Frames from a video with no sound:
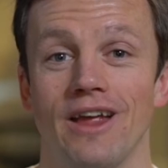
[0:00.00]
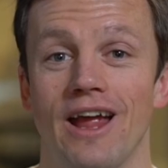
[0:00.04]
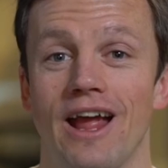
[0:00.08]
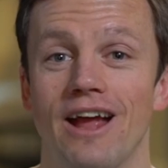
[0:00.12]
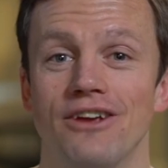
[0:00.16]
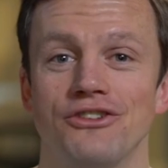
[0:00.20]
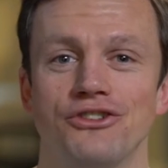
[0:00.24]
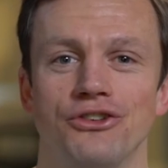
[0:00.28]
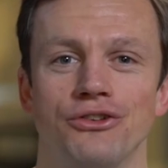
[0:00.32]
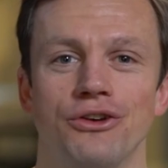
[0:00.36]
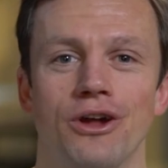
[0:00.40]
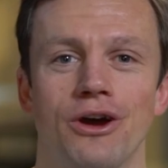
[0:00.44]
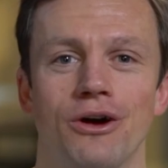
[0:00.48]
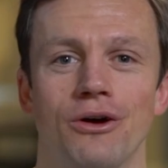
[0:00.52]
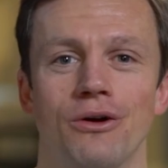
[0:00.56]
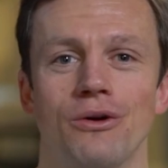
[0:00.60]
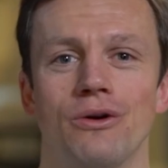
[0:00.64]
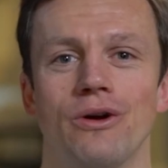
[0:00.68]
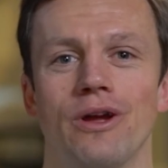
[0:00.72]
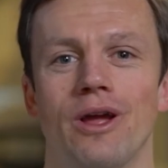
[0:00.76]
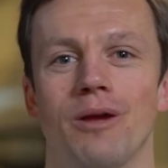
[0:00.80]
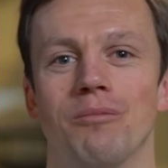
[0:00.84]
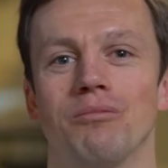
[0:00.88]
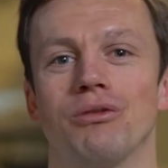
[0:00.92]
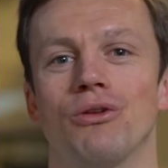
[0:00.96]
As you know,
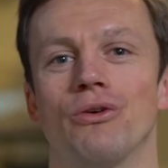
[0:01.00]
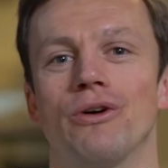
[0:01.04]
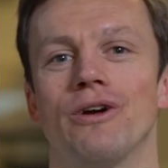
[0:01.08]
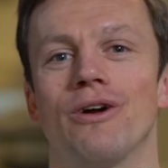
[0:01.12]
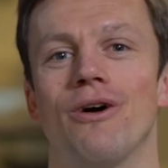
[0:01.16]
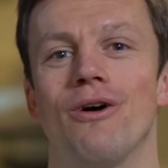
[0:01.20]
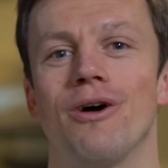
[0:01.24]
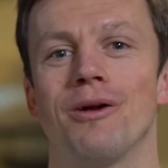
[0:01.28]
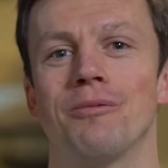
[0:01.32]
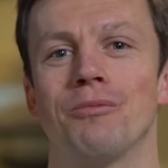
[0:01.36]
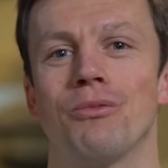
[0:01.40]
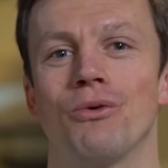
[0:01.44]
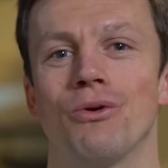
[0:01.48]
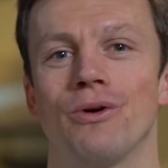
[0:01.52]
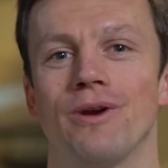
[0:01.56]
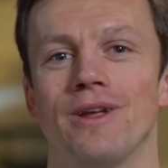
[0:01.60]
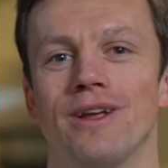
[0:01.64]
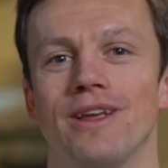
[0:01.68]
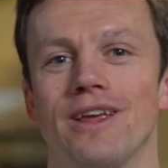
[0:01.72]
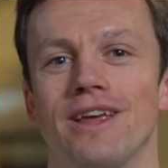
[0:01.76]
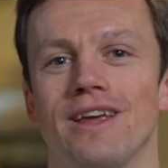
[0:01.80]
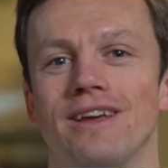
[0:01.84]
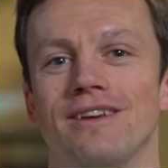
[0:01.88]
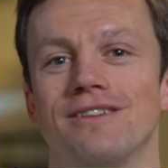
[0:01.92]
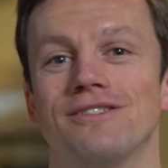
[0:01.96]
employee
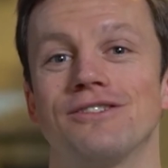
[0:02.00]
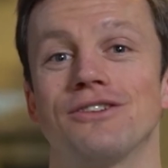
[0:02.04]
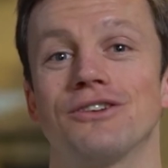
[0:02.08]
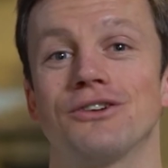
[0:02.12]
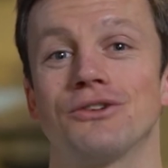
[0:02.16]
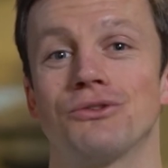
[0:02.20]
onboarding is